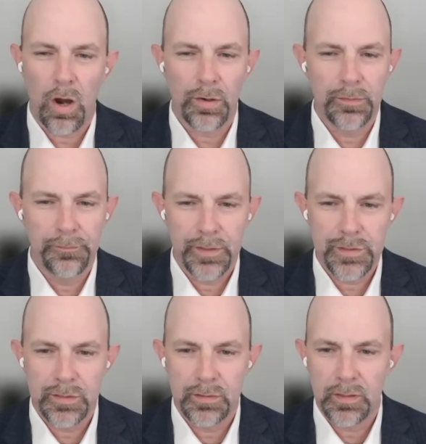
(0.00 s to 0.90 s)
our
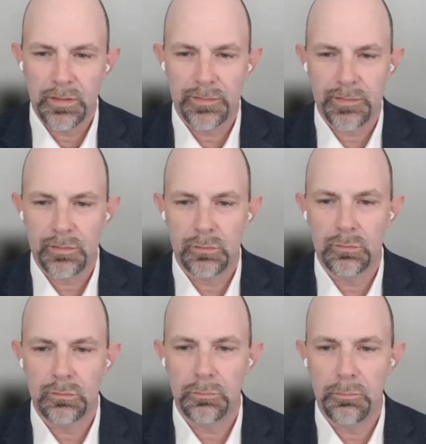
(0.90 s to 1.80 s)
vision is
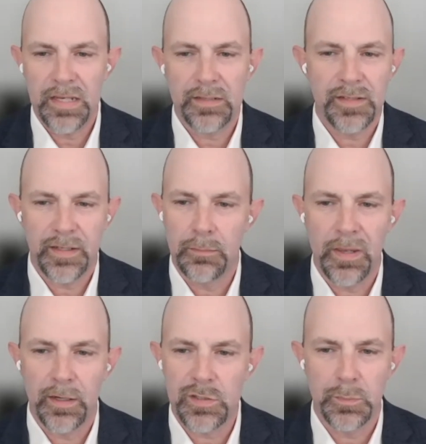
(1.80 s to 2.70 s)
to make data
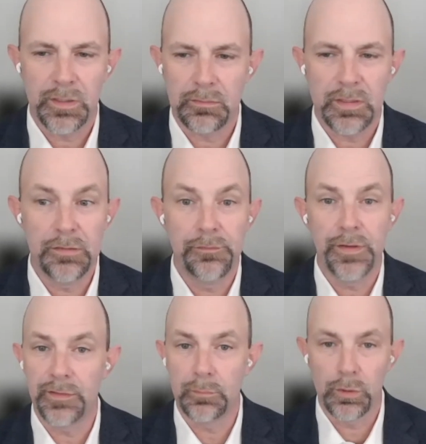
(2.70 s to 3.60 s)
management
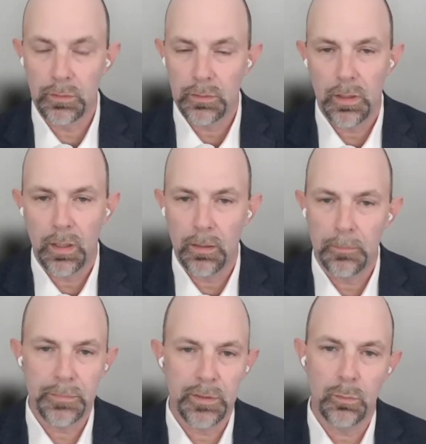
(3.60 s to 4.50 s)
invisible.
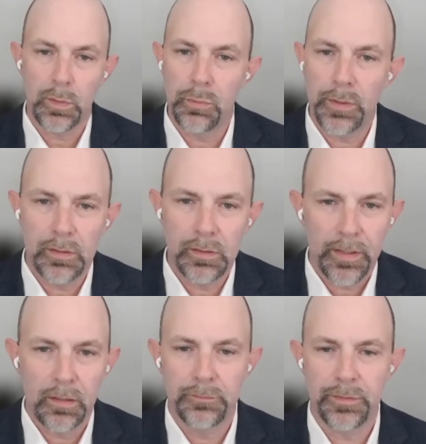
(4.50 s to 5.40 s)
Um, you know, we bring a
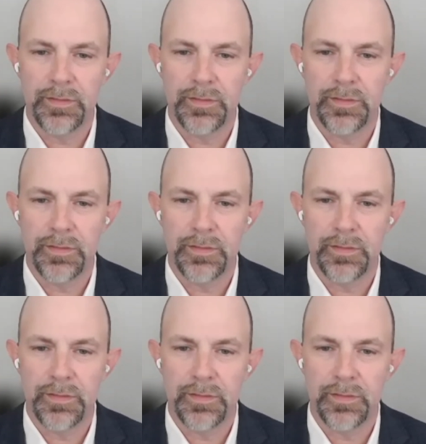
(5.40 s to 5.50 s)
layer of